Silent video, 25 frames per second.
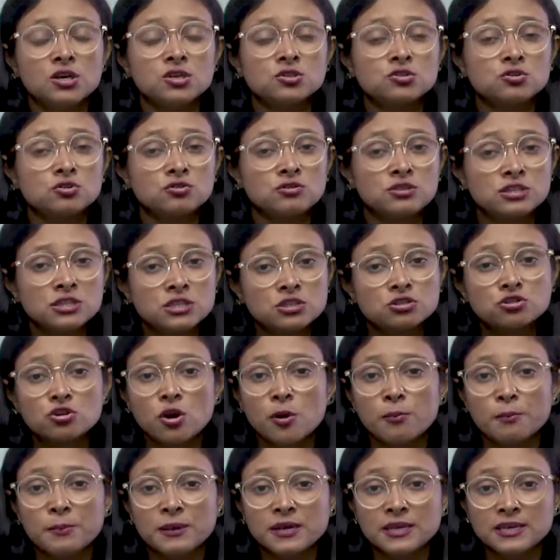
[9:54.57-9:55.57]
So this
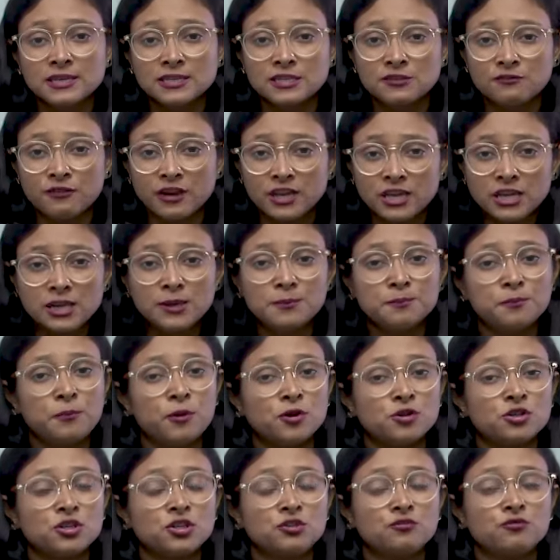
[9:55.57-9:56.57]
topic is very
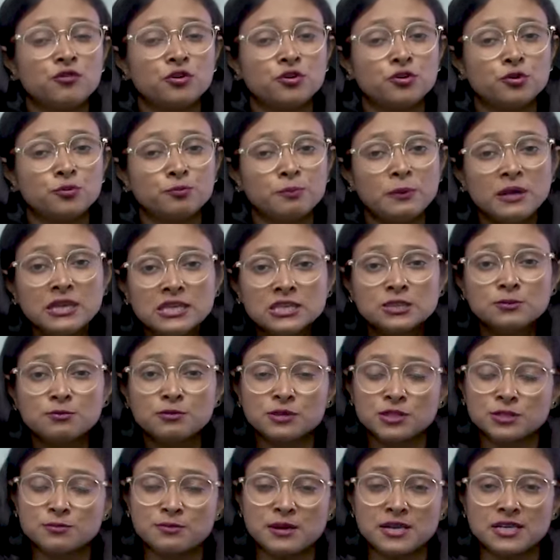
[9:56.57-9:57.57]
important for your mains
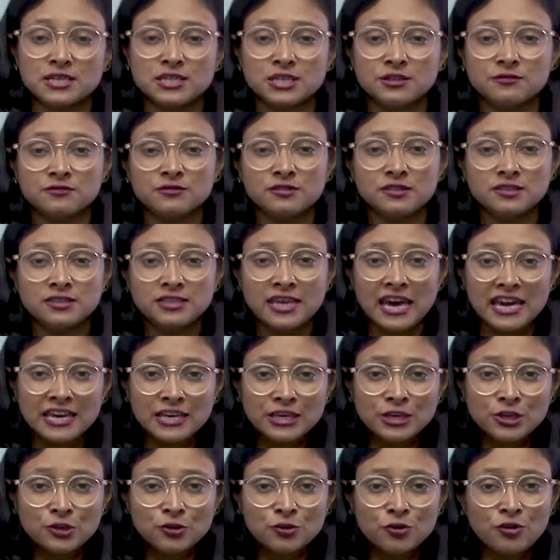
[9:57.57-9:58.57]
perspective.
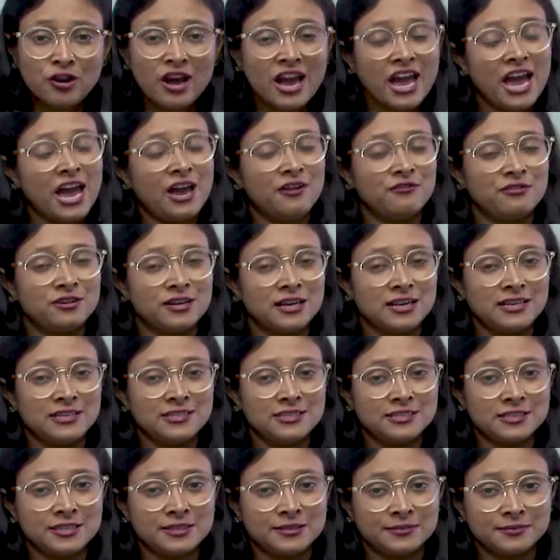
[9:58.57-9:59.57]
Thank you. Have a
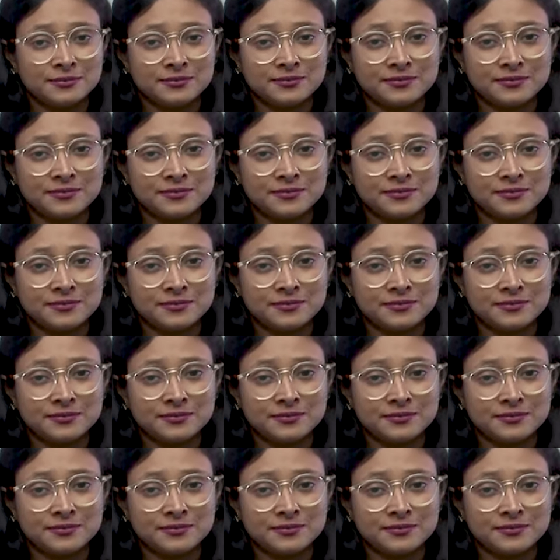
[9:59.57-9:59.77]
nice day.